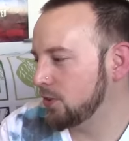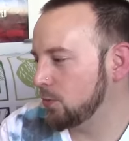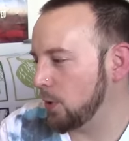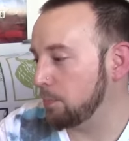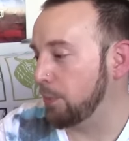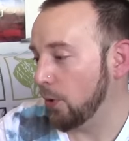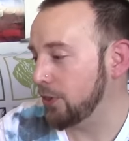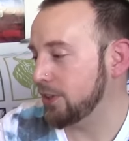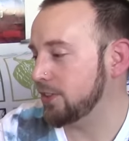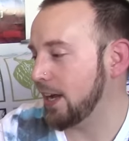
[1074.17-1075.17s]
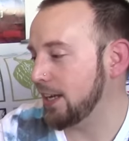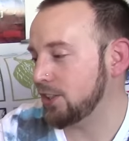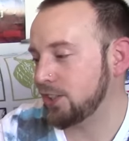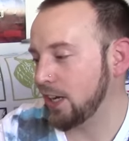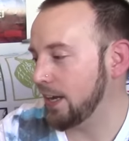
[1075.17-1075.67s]
with both his eyes
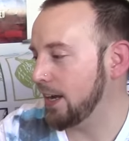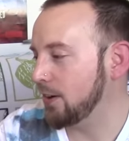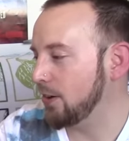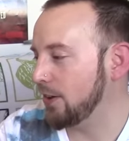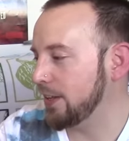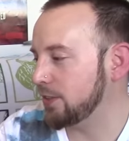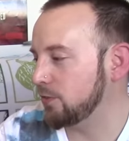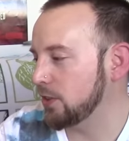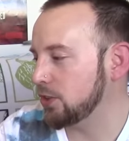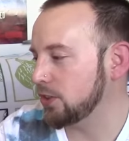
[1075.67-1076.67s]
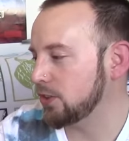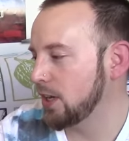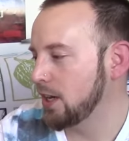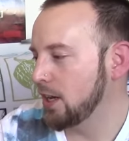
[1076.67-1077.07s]
shot out. Oh, that's vicious.